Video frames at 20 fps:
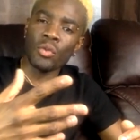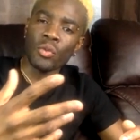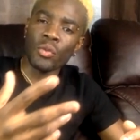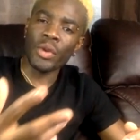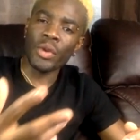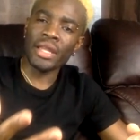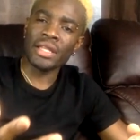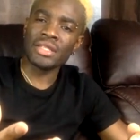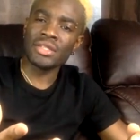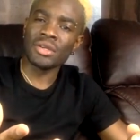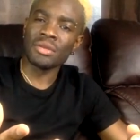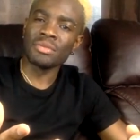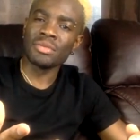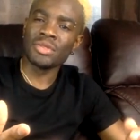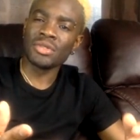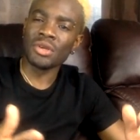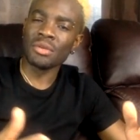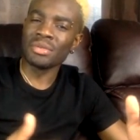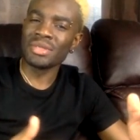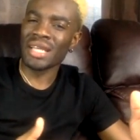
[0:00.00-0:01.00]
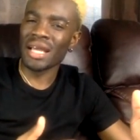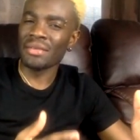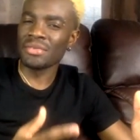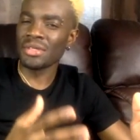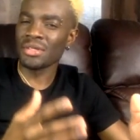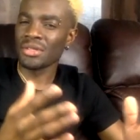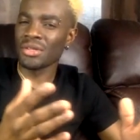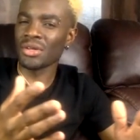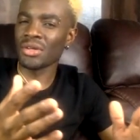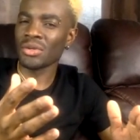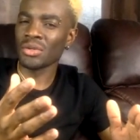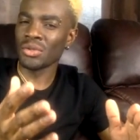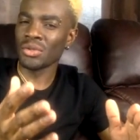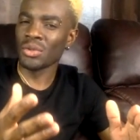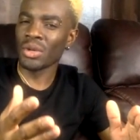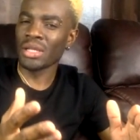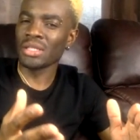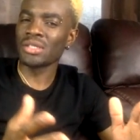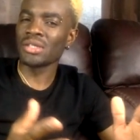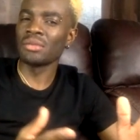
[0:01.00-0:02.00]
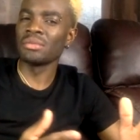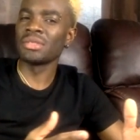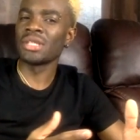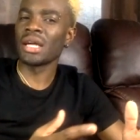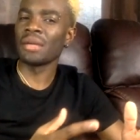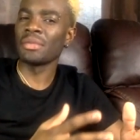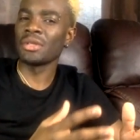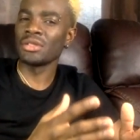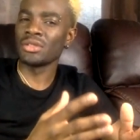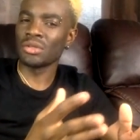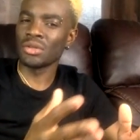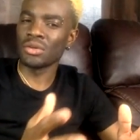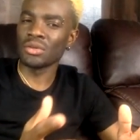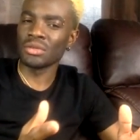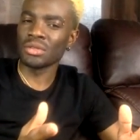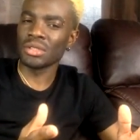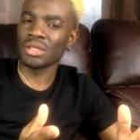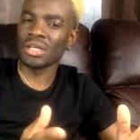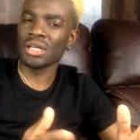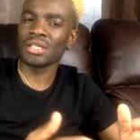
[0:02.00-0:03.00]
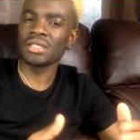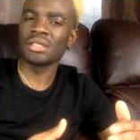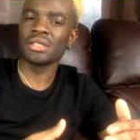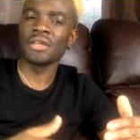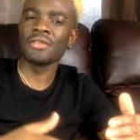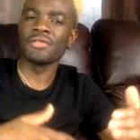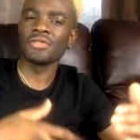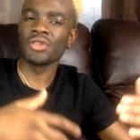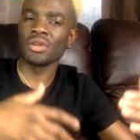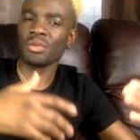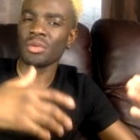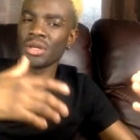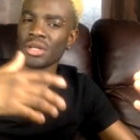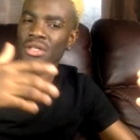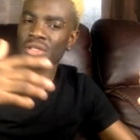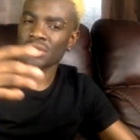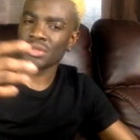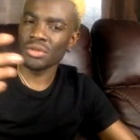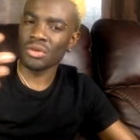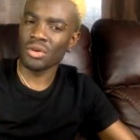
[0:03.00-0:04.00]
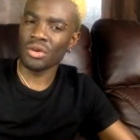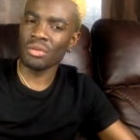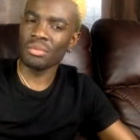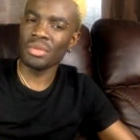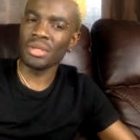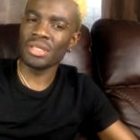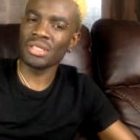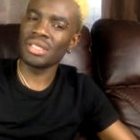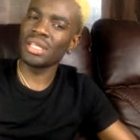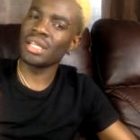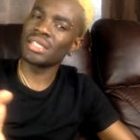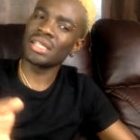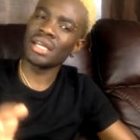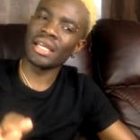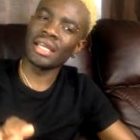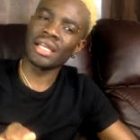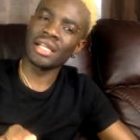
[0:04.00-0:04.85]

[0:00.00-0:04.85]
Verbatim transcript: weight some sometimes it do, do and sometimes it don't. Because if someone is obese, that's a